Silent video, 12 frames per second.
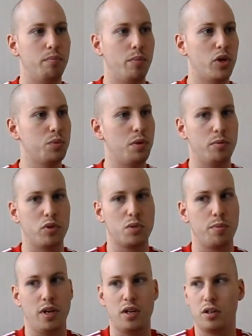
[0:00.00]
Most people
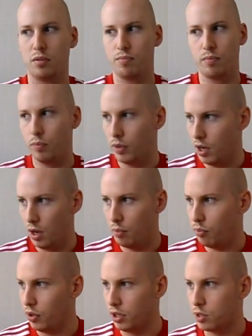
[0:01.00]
speak
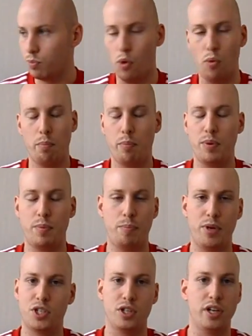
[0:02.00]
pretty small
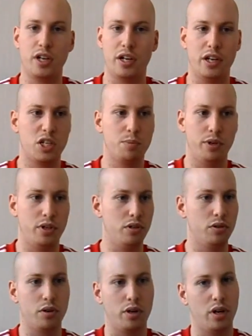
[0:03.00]
pidgin English, but
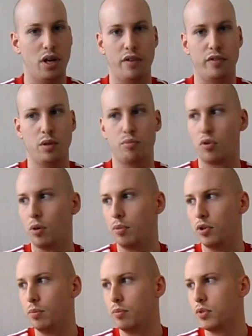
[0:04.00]
you're not gonna have any
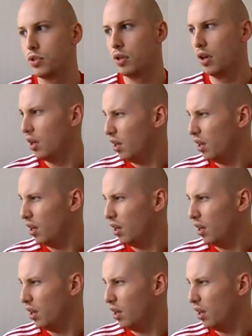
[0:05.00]
problems.